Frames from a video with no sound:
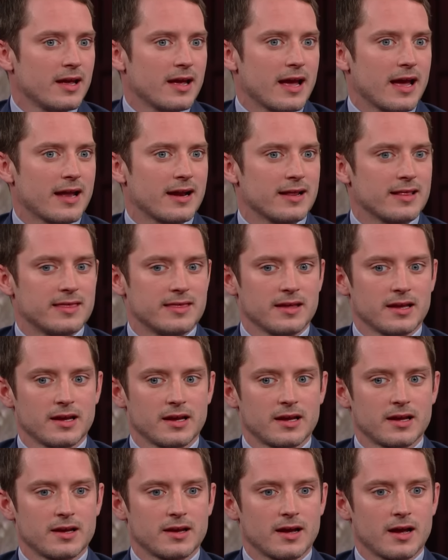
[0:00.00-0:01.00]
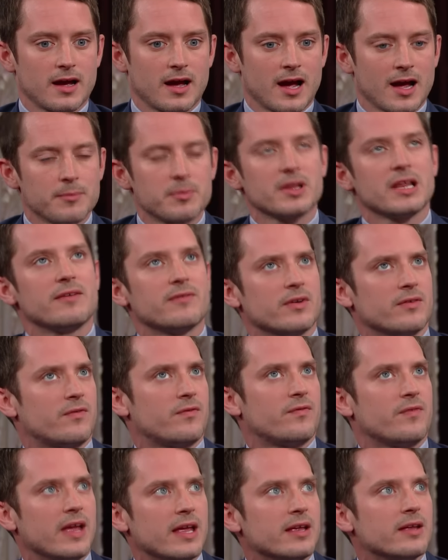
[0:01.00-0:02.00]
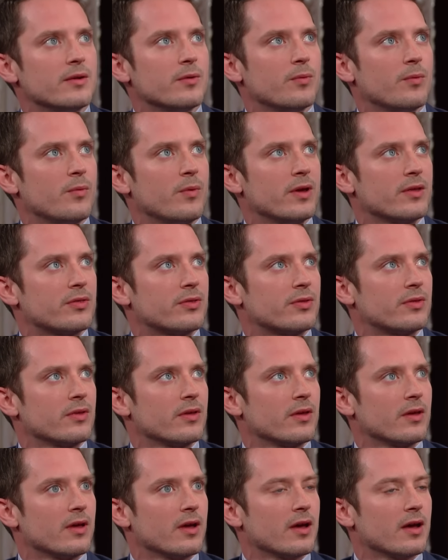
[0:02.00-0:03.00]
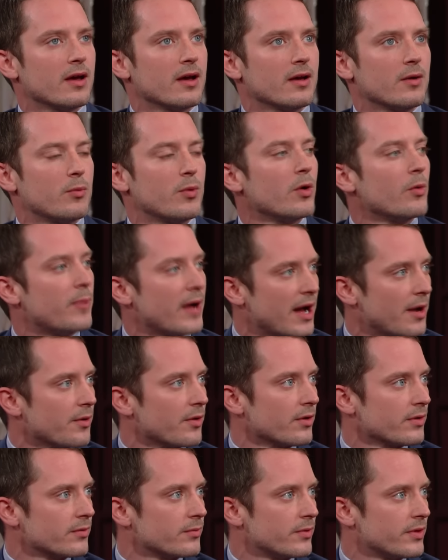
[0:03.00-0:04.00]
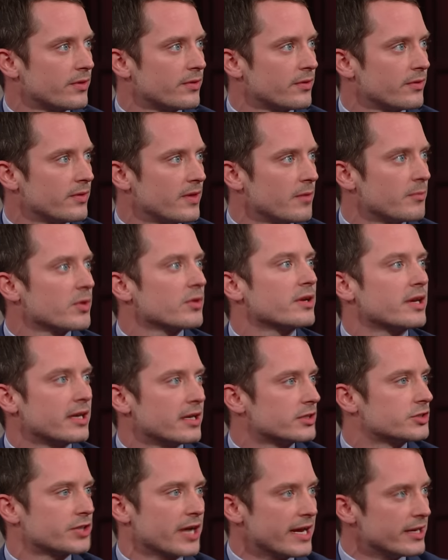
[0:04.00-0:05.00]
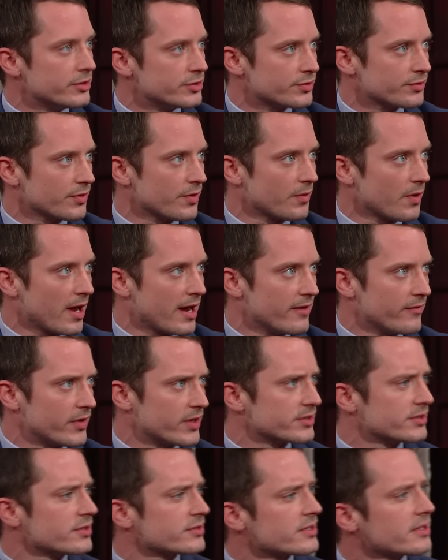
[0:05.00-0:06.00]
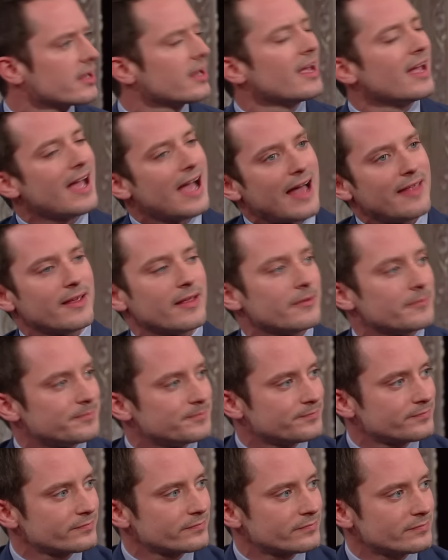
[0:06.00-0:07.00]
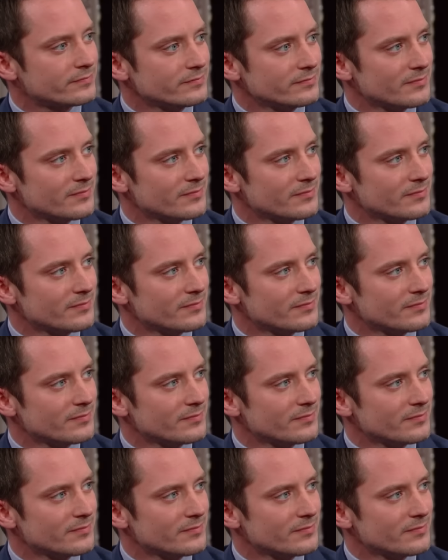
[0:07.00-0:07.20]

and I think I believe in fate with willpower, with the ability to change your own life. Because there's a... But that's not fate, then.